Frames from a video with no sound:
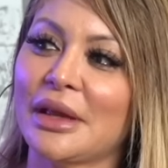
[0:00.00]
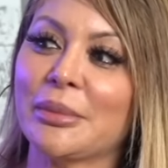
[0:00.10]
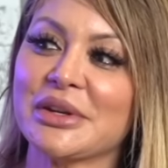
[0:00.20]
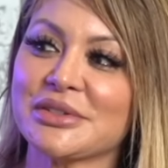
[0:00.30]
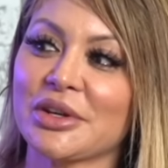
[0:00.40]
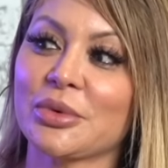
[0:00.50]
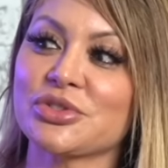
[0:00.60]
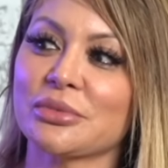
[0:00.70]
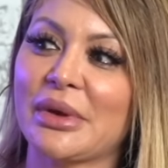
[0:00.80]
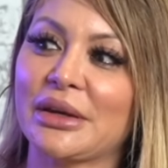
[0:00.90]
I'm gonna tell you
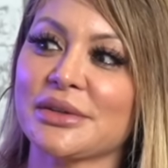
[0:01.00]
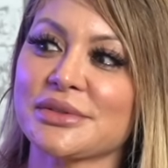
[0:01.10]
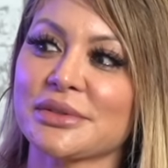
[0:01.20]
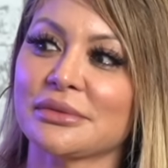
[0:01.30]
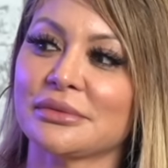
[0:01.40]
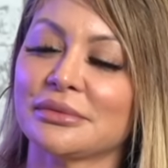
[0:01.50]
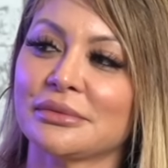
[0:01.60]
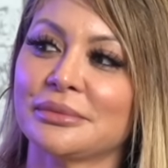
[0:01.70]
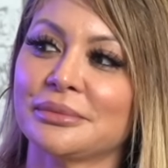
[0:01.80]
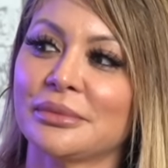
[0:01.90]
which one mine is.
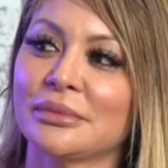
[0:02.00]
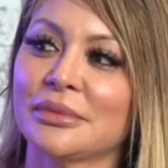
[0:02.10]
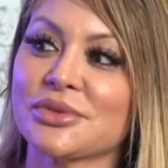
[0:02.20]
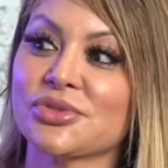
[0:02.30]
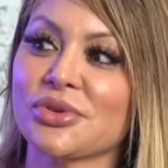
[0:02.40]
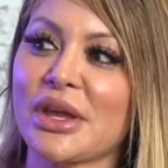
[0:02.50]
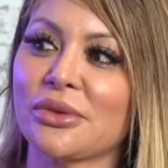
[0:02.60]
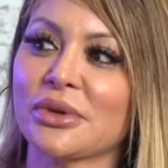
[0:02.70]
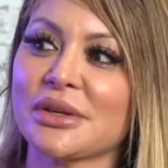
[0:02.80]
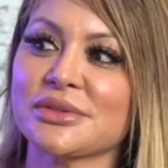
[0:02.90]
Mm.
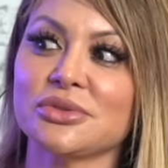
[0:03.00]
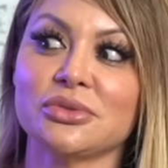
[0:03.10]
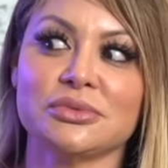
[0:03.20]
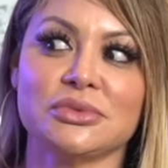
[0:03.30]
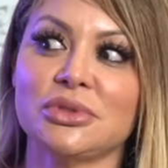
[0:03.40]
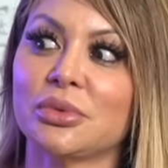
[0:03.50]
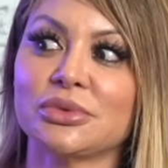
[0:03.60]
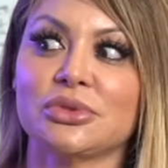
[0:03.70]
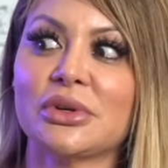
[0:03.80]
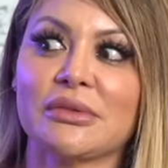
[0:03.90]
Soñadoras. You
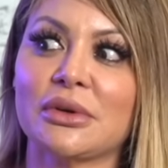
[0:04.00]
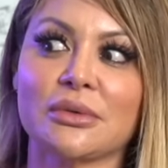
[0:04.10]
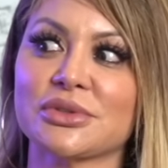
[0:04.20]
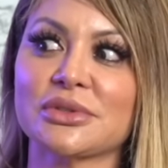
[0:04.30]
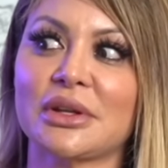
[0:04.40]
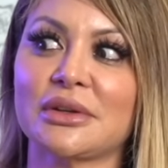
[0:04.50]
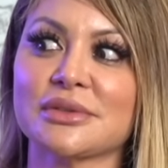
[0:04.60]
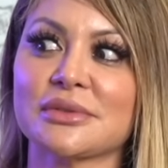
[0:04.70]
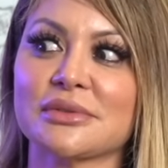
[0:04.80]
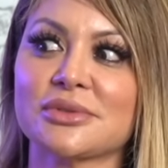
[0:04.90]
don't even know which one that
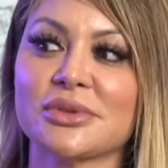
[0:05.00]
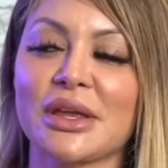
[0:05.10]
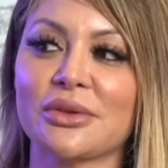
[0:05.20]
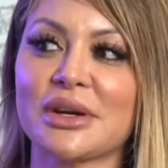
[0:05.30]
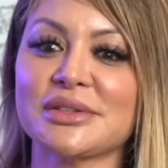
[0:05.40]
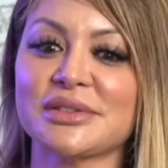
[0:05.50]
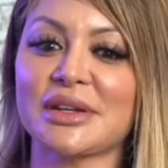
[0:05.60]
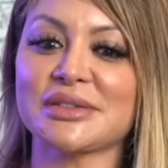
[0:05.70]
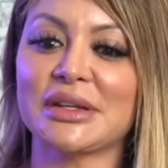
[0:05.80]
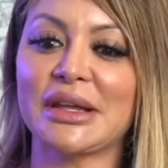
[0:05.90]
is. Soñadoras es
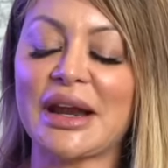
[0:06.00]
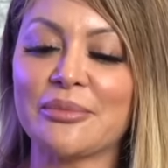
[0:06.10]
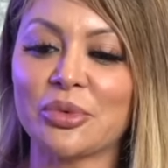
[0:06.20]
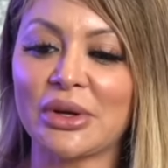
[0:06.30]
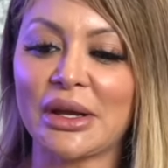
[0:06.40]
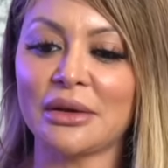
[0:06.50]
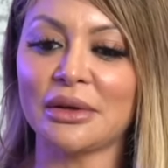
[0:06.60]
Araceli Arámbula,